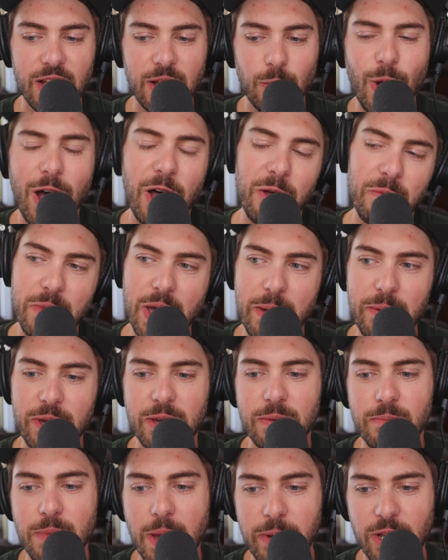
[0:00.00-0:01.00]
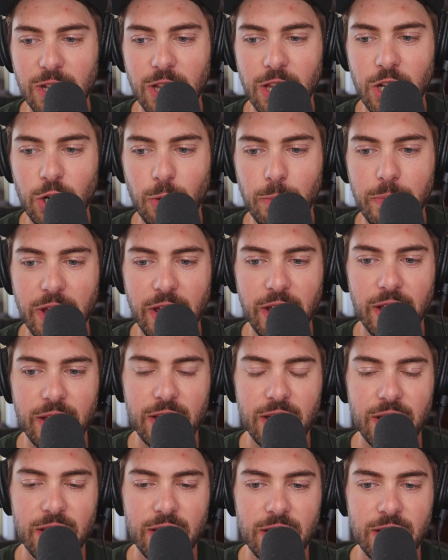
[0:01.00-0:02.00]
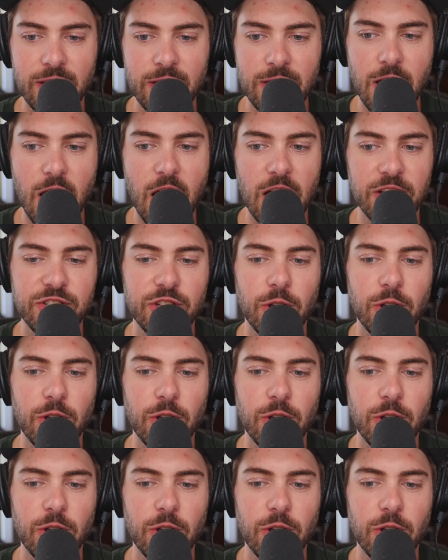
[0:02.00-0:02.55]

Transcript: well, maybe a little bit not.